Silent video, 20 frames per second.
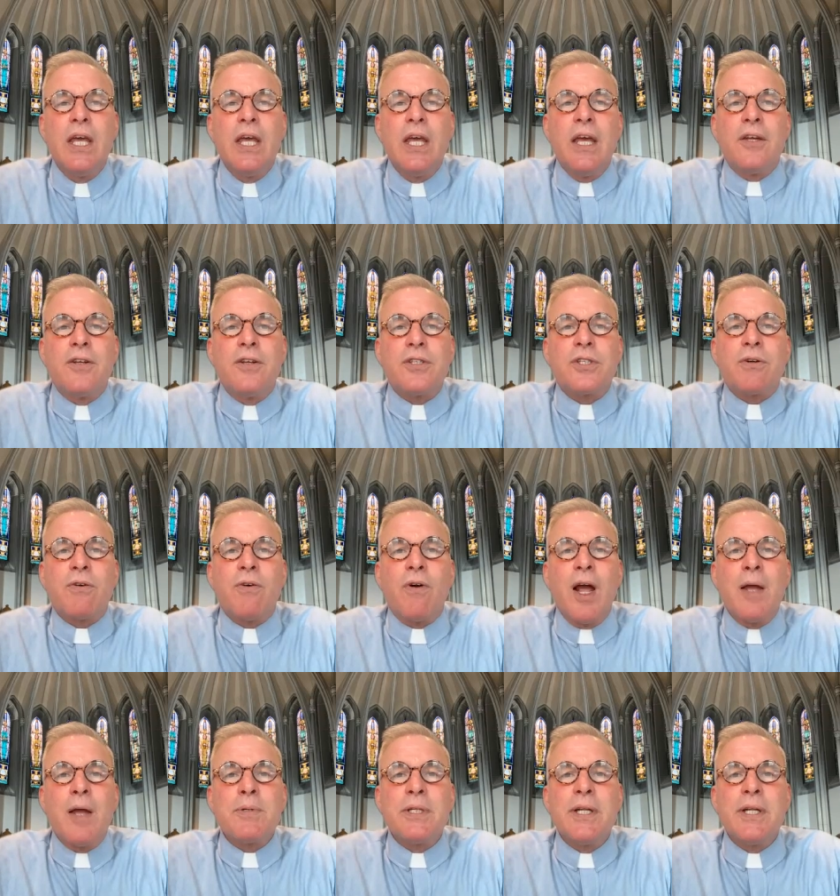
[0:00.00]
It
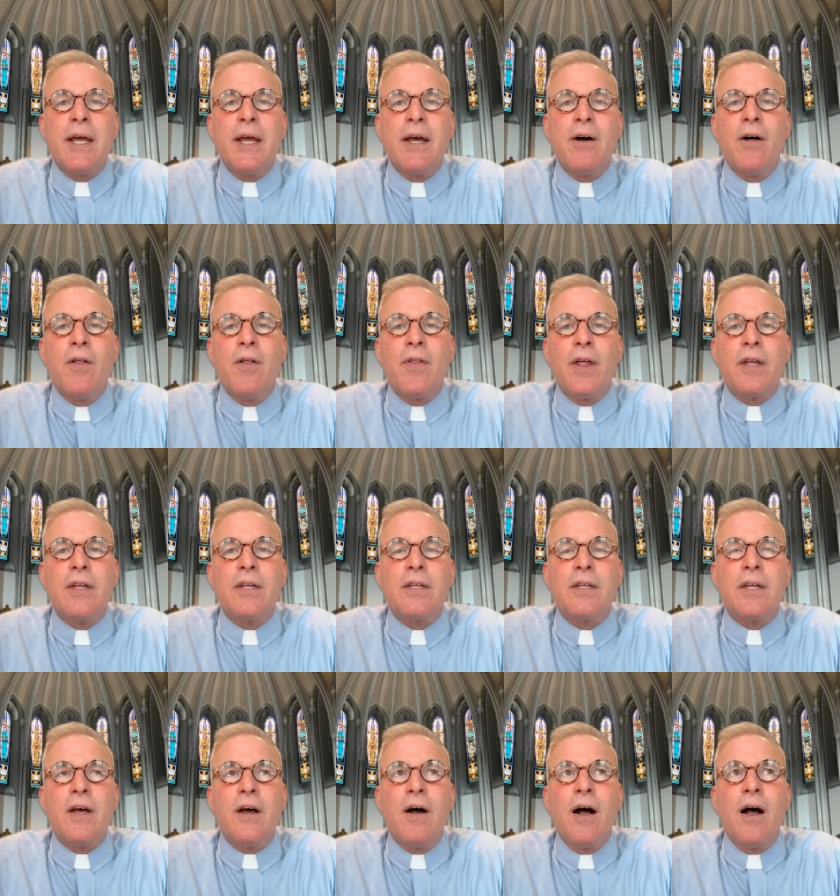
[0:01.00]
describes in hell that
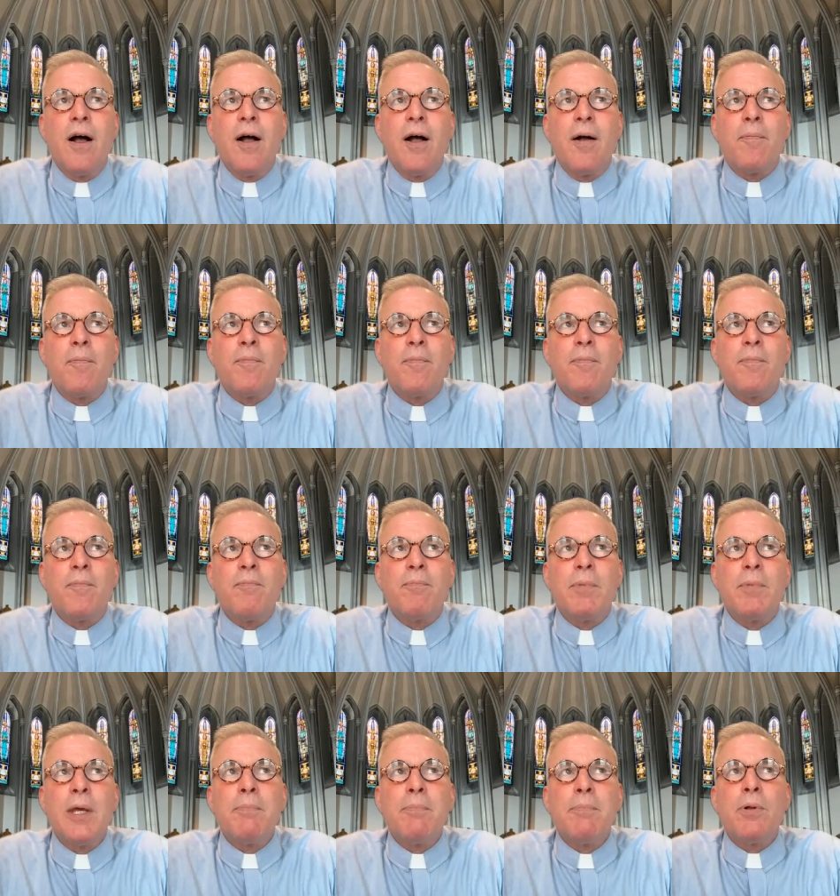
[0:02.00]

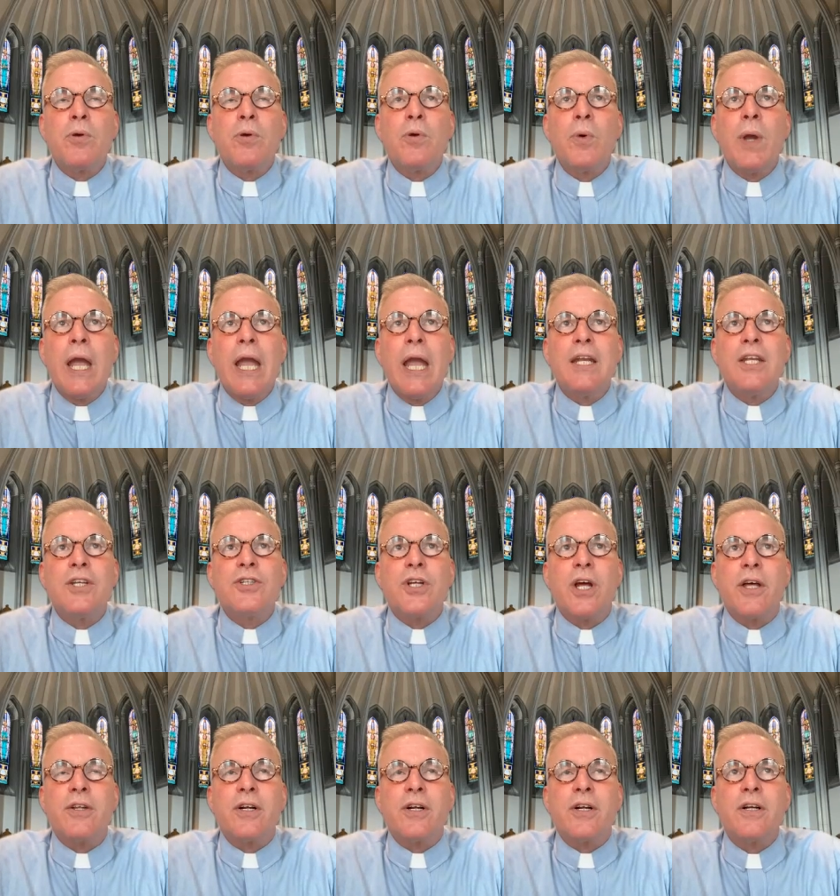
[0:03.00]
people who hate each
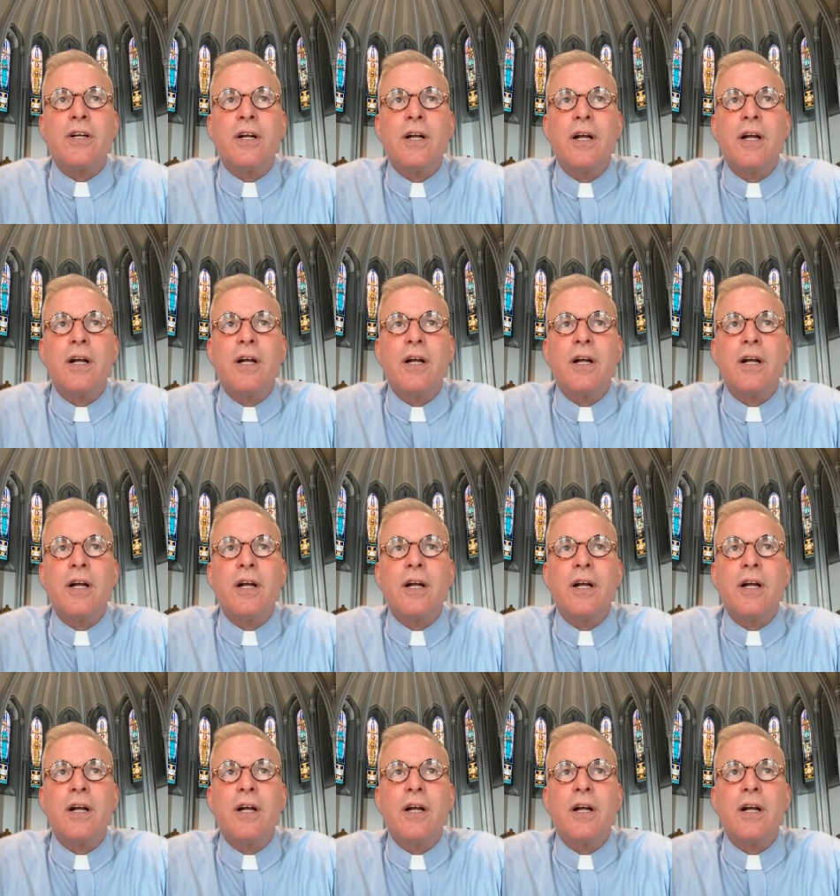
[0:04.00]
other